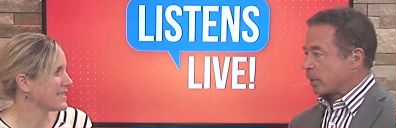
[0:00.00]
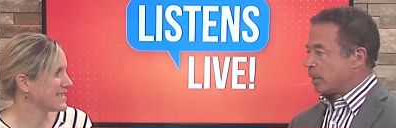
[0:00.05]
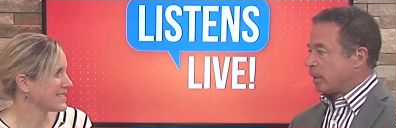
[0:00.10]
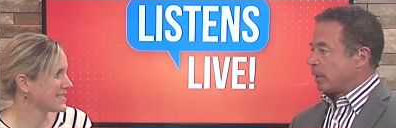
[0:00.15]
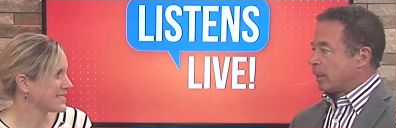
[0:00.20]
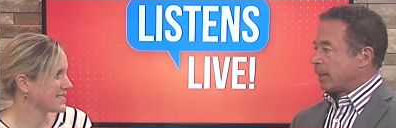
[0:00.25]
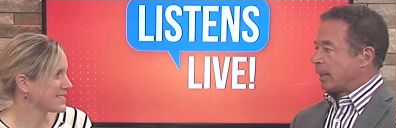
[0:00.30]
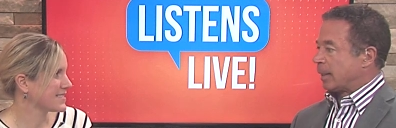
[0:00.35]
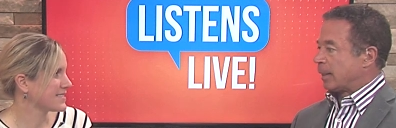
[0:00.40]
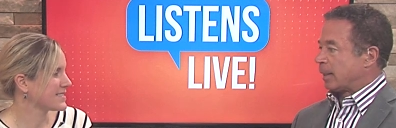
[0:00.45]
Speaker 1: Yes.
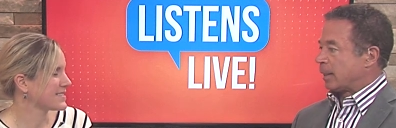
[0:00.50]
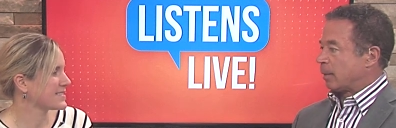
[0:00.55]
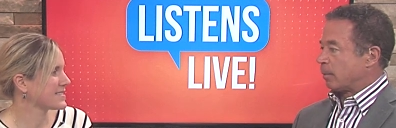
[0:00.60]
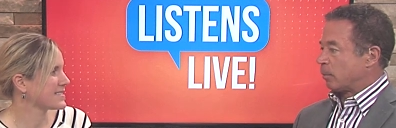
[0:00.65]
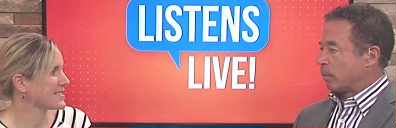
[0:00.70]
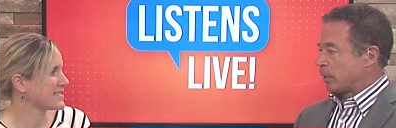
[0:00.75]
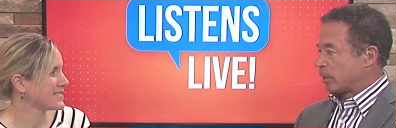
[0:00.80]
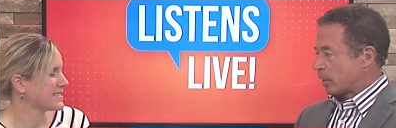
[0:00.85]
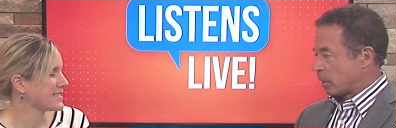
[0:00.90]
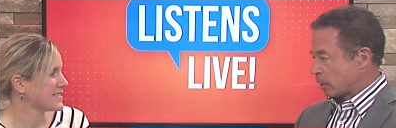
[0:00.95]

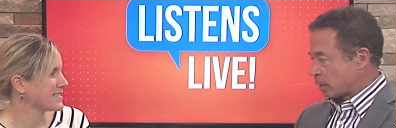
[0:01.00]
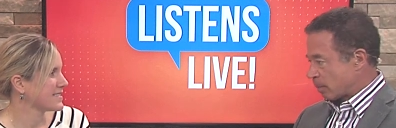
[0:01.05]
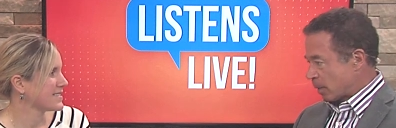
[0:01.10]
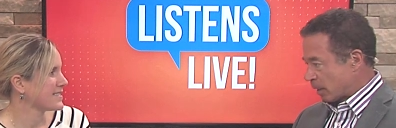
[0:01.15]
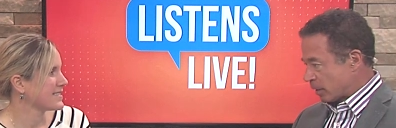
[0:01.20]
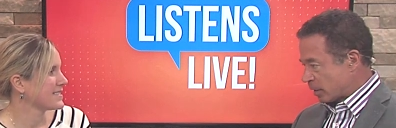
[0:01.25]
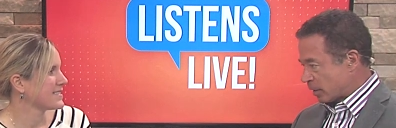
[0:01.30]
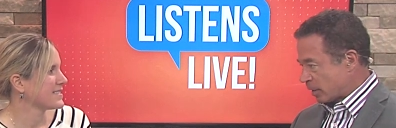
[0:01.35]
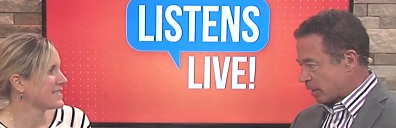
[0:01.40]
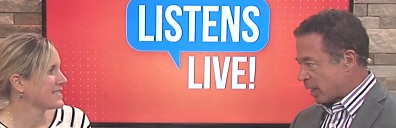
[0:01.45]
Um, we talked
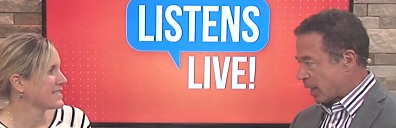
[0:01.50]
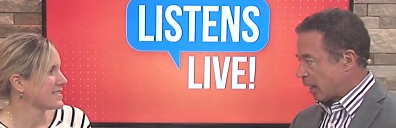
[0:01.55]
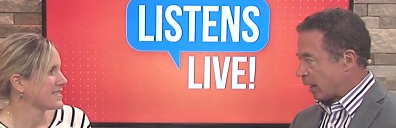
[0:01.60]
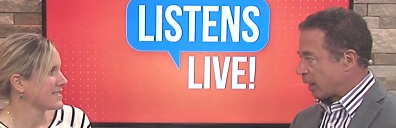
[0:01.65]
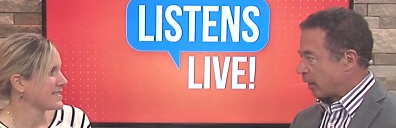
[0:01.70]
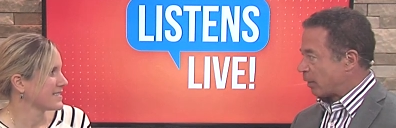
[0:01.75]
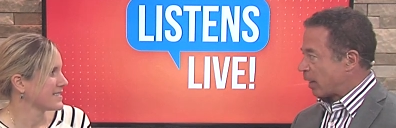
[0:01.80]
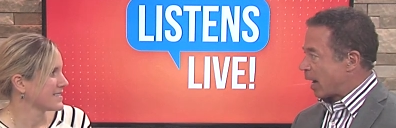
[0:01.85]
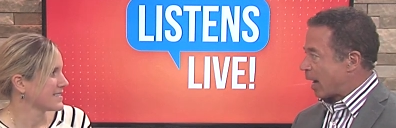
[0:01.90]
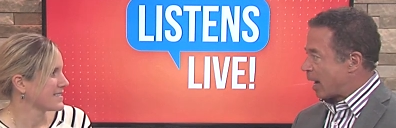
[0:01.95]
about steak and the